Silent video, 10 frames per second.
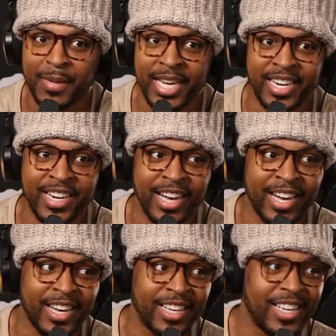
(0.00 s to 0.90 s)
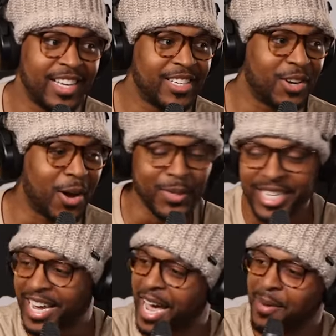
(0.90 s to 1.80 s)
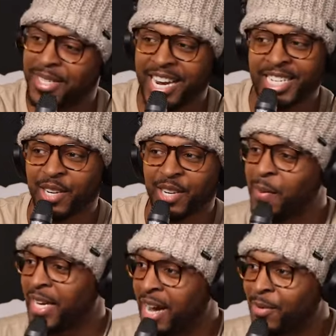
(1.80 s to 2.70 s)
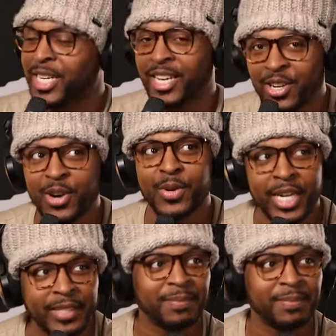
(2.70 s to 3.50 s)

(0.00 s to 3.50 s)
And uh so that was a game changer for me. I was like, you know what?